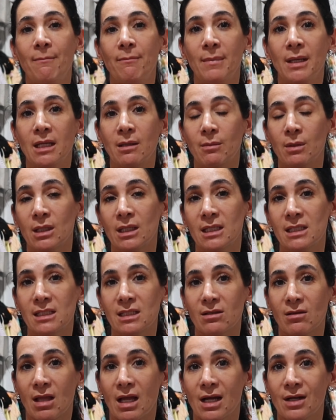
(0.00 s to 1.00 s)

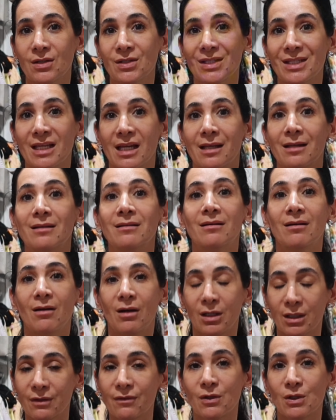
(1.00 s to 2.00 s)
minimalist luxe, and
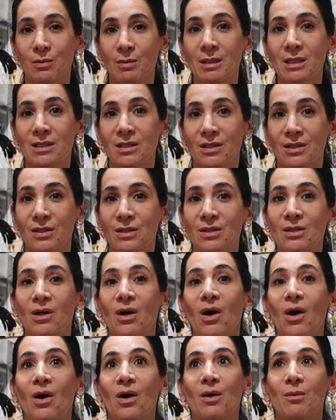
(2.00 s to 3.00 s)
all of those pieces
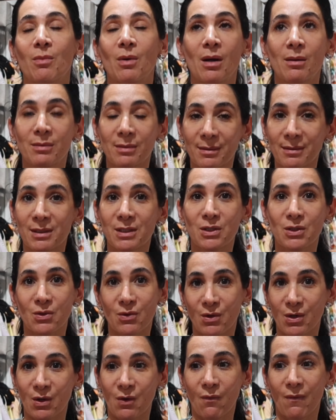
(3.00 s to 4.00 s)
are probably
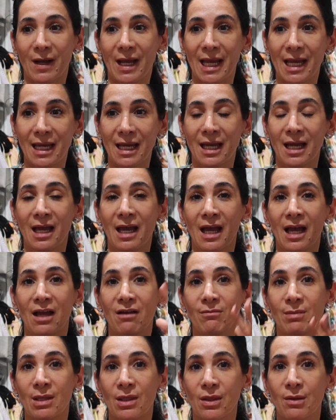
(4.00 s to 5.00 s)
stored away.
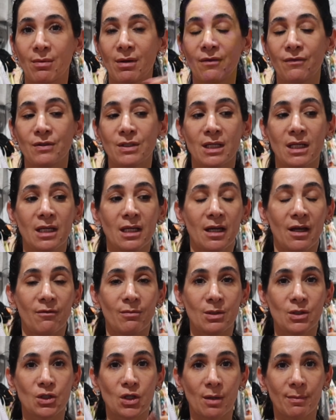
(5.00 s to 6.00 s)
I've been thrifting,
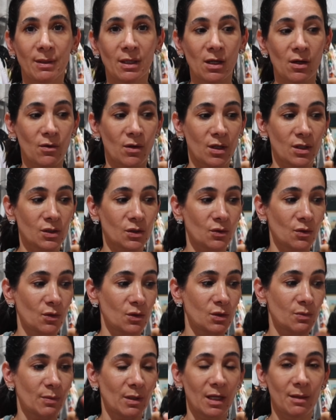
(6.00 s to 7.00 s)
I've been shopping at
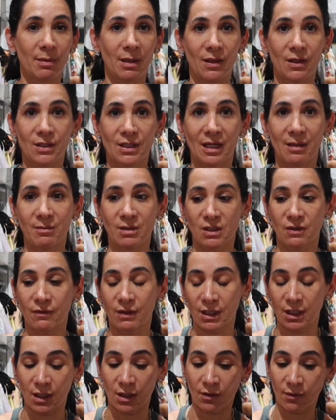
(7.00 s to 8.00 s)
Crossroads. Probably by the time this
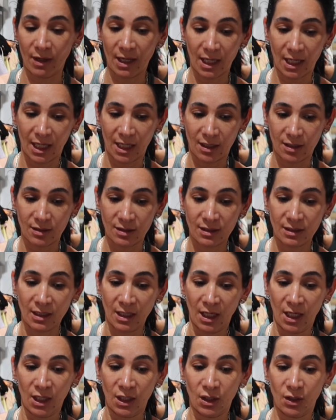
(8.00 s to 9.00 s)
video airs
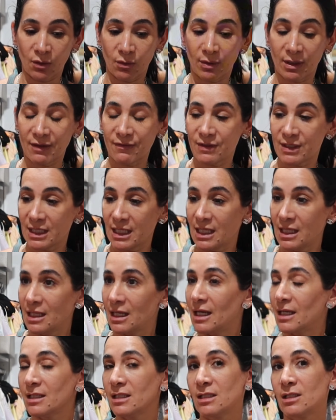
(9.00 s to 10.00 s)
you would have seen
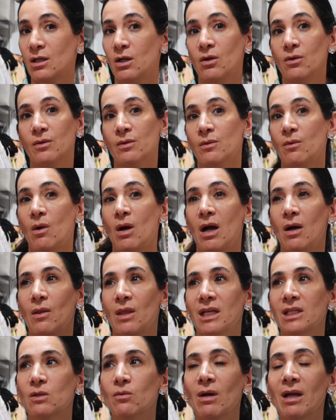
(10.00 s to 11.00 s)
that, so
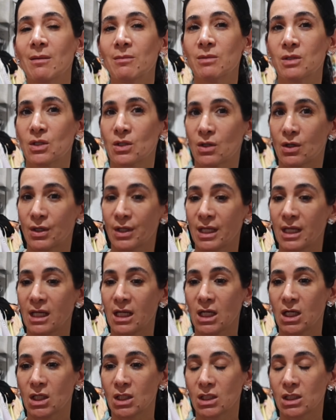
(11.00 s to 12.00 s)
that's why I'm
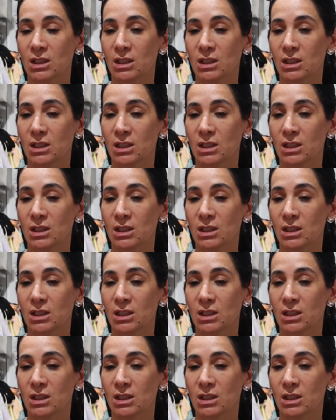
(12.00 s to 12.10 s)
starting